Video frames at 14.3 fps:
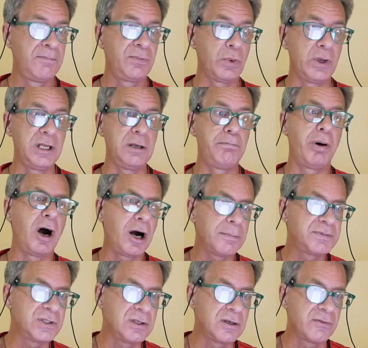when he
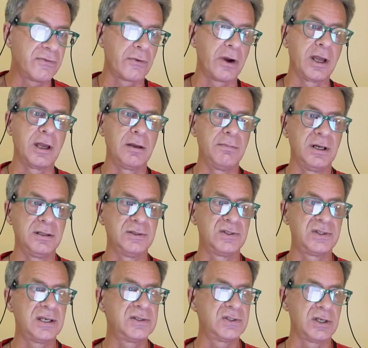pops into frame and
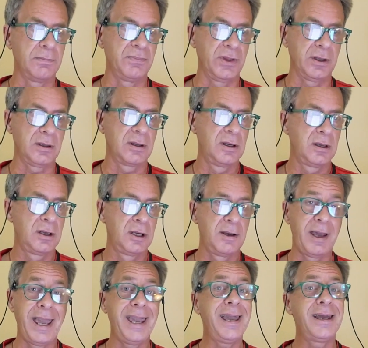says something.
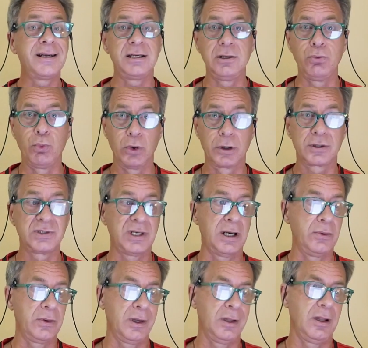And he works
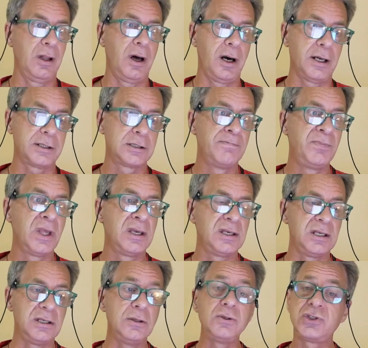out a lot. He
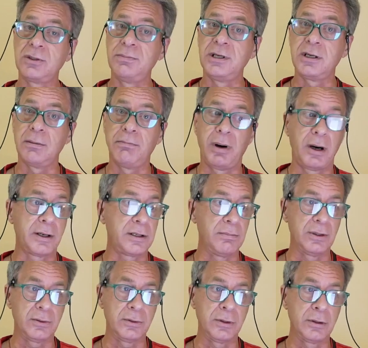used to be a
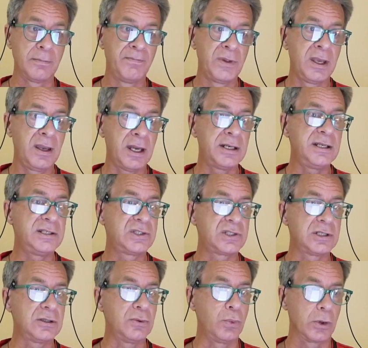bodybuilder, and he
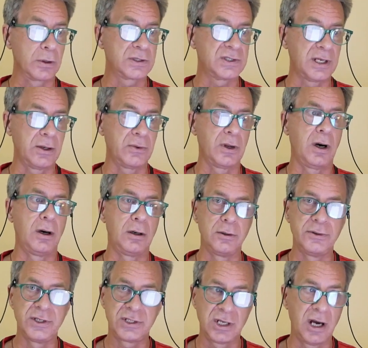still works out all
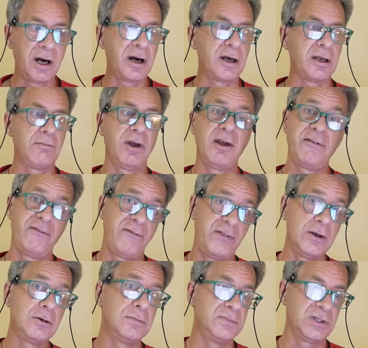the time and
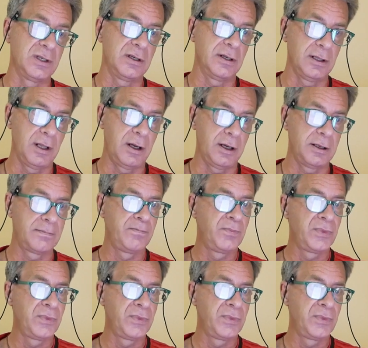films it a lot.